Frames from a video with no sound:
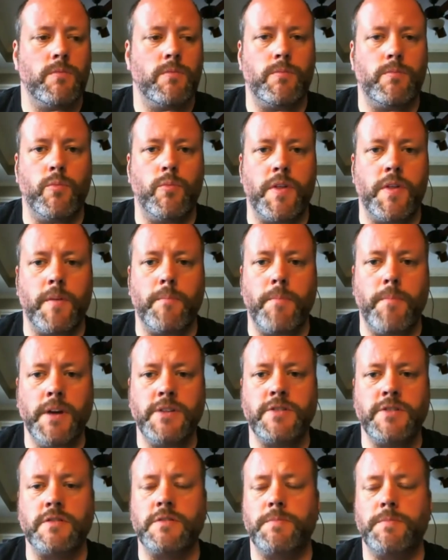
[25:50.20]
with a
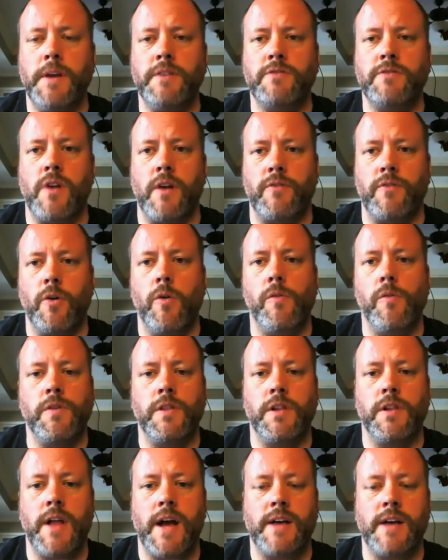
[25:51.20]
bunch of spacecraft over
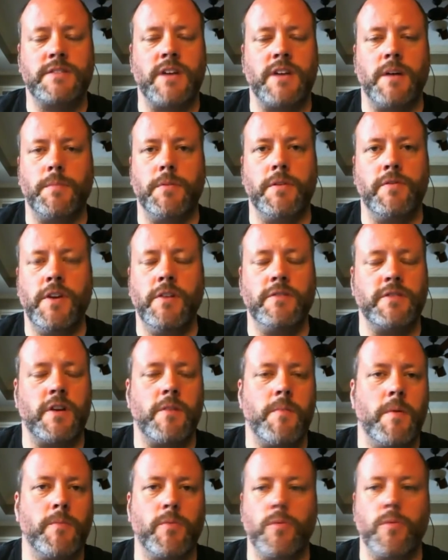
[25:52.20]
the last couple of years. I
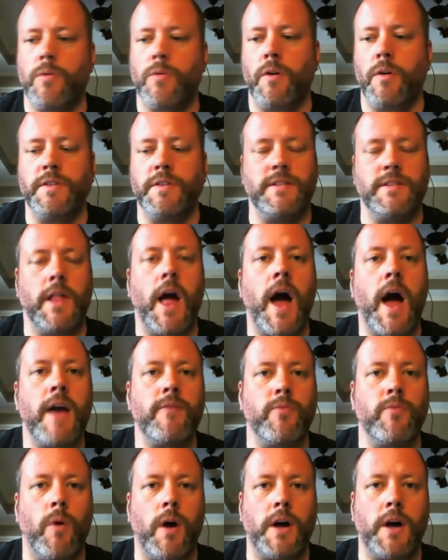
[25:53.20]
remember we were on these
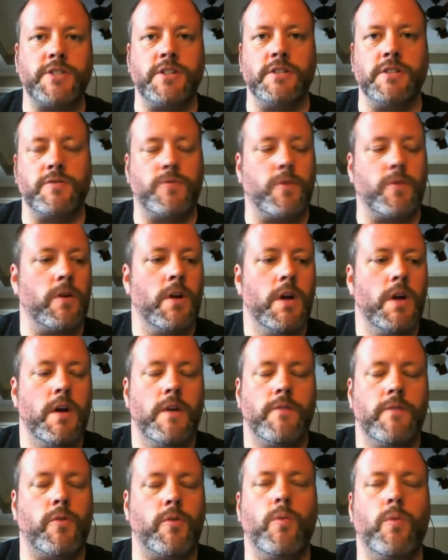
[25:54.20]
live watches for,
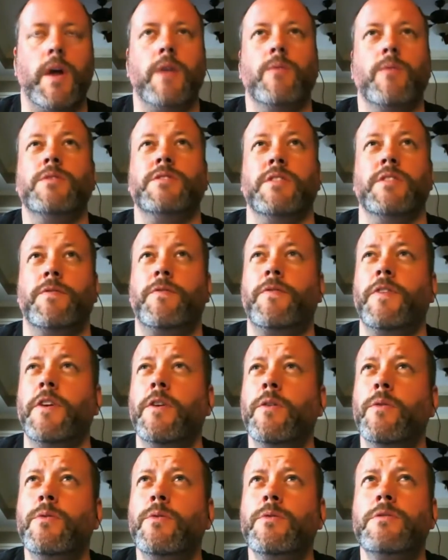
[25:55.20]
for when was it
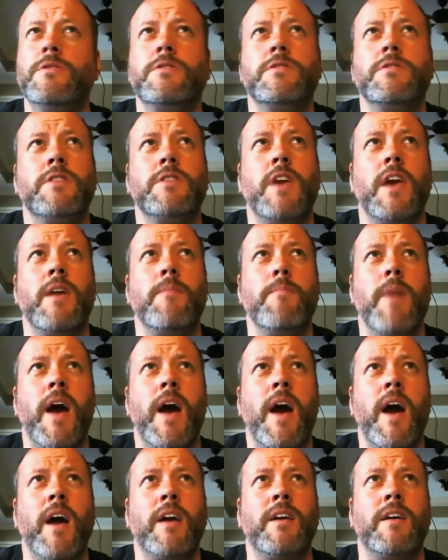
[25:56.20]
Fuse came
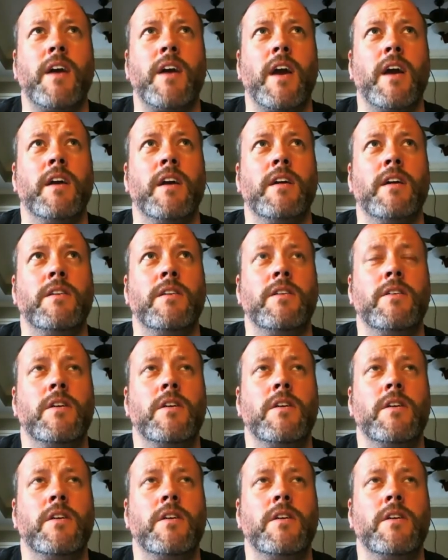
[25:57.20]
back and